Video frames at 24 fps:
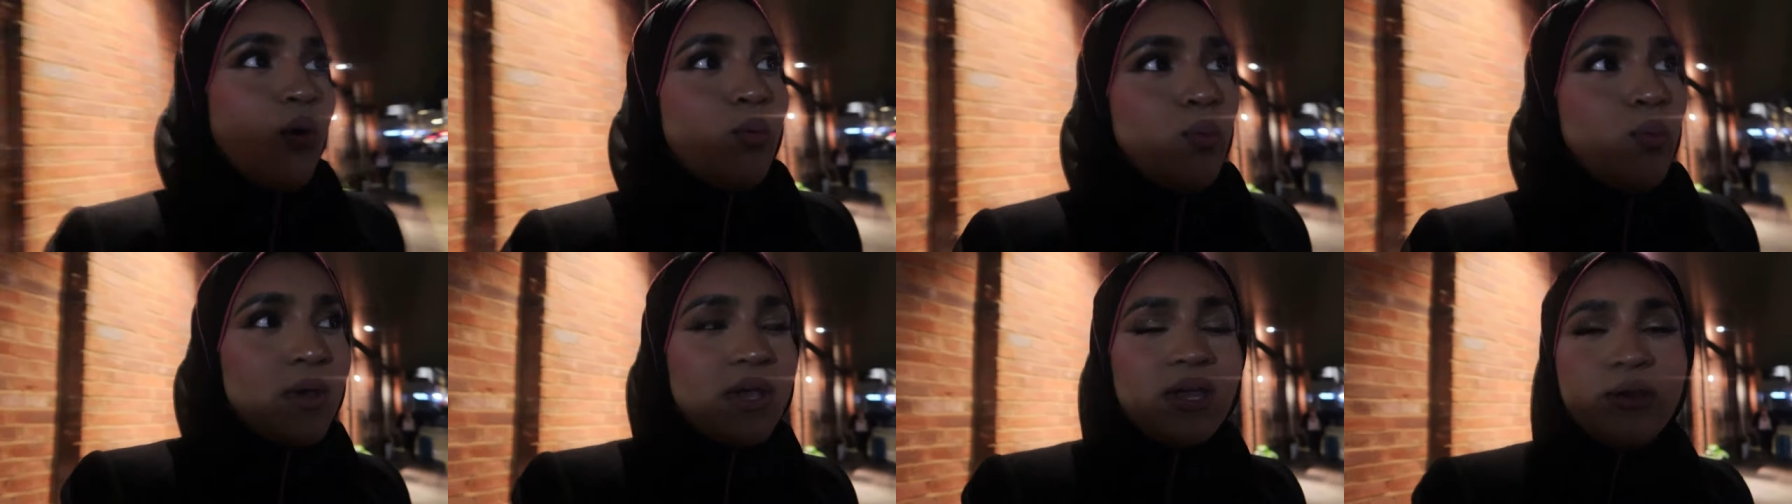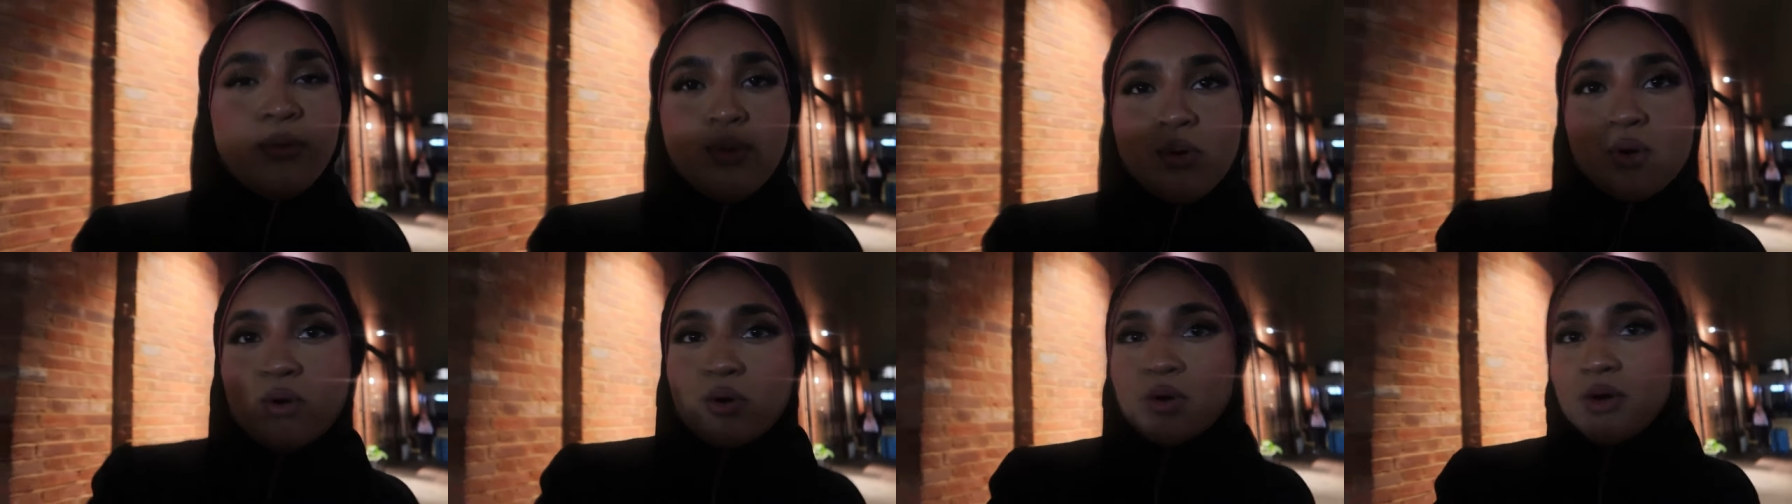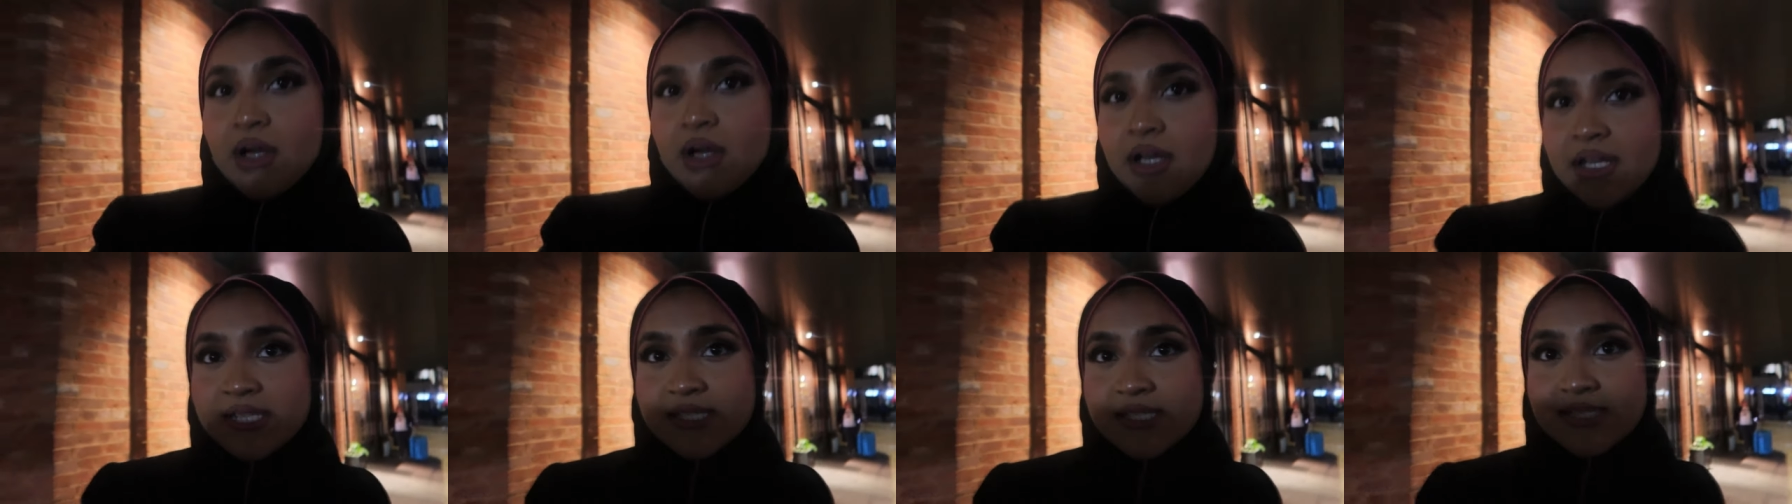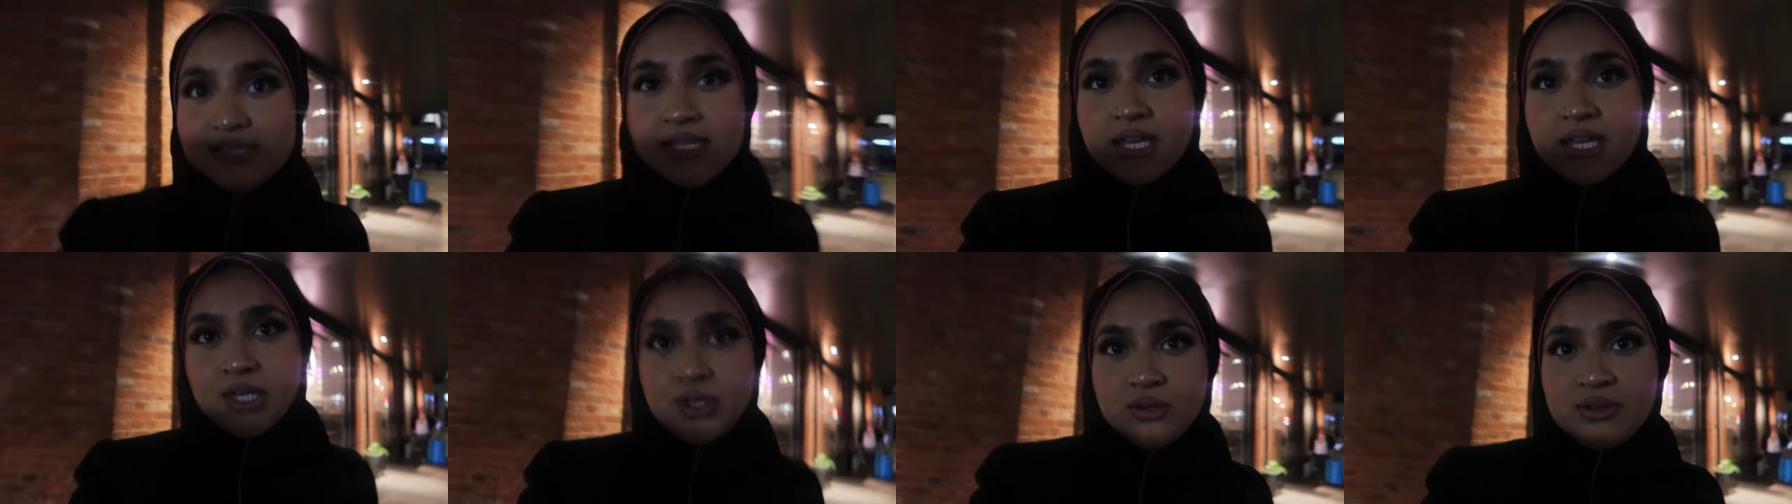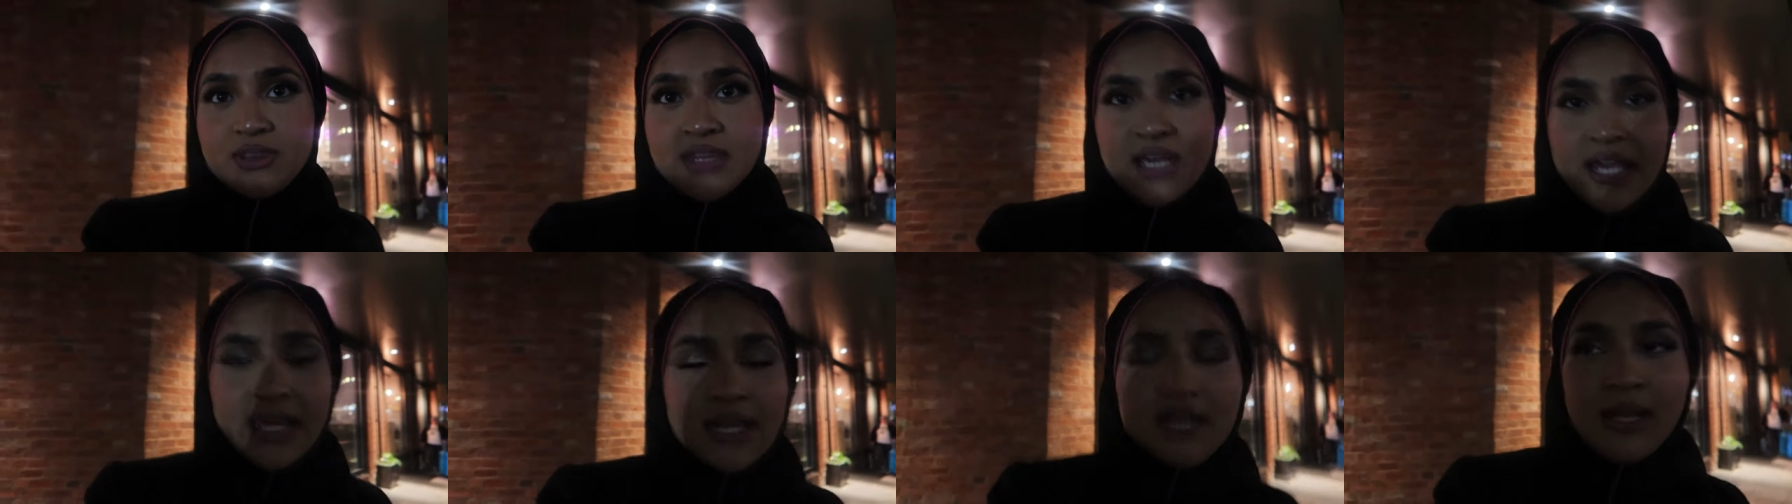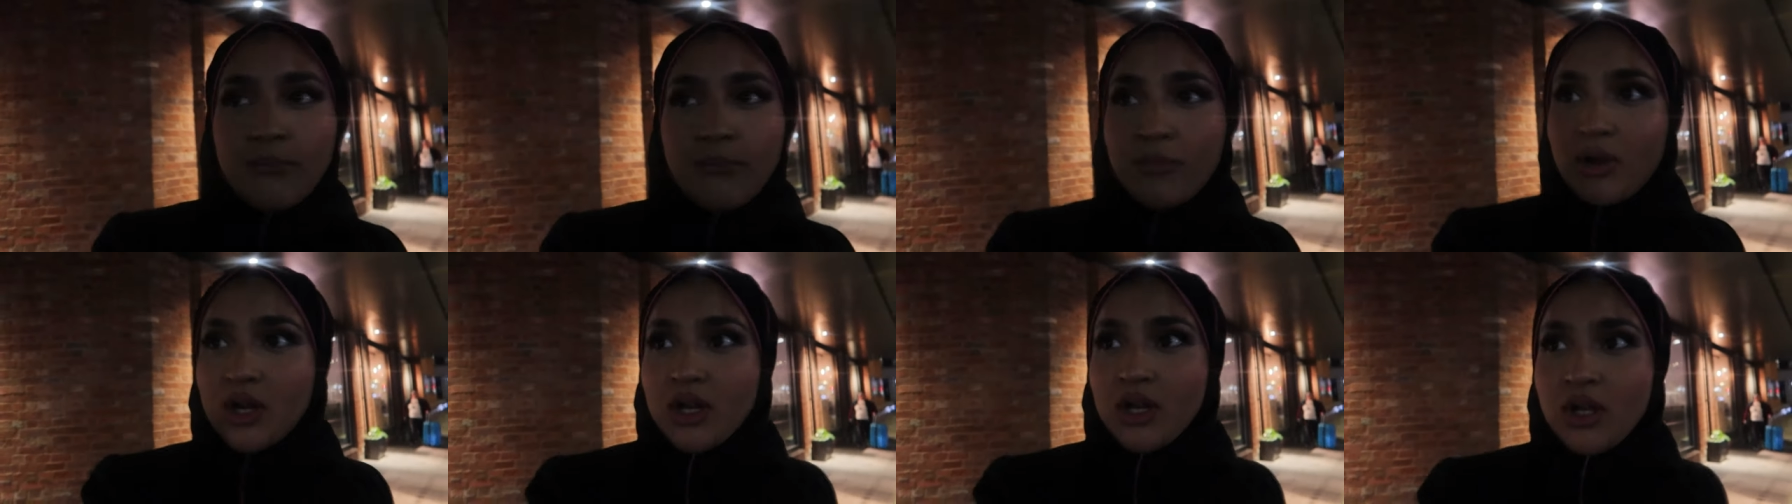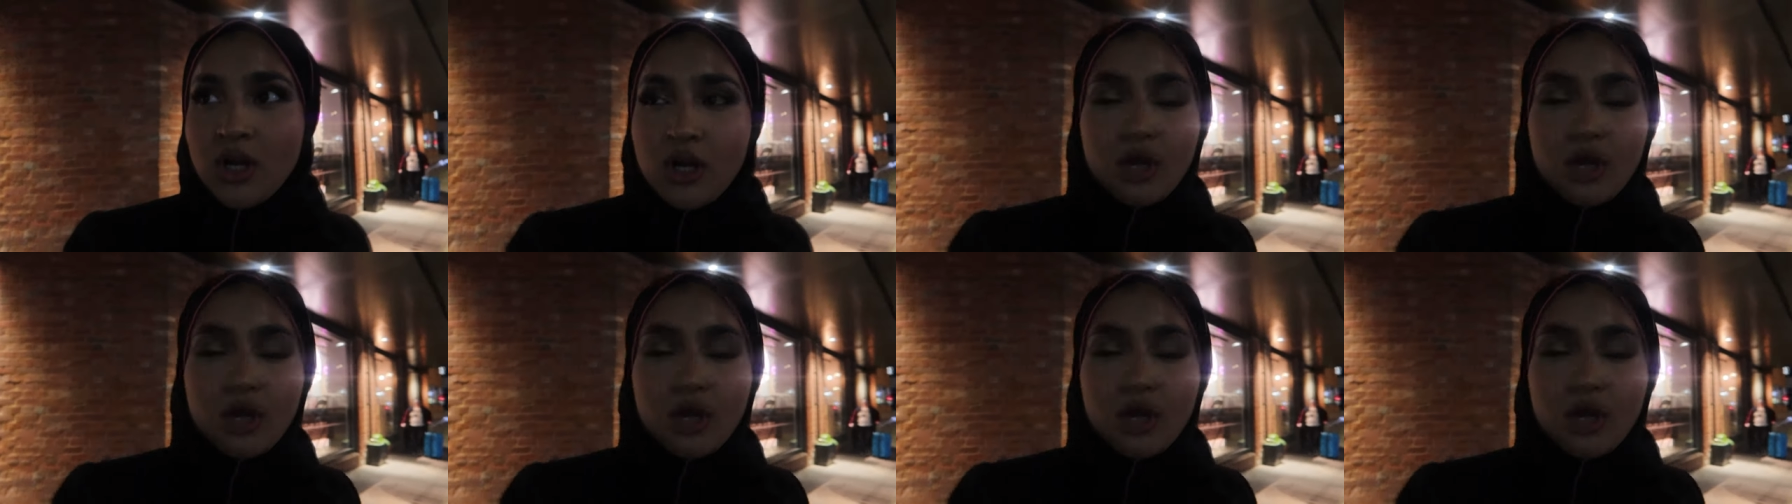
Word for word: We will see you then. I'm going to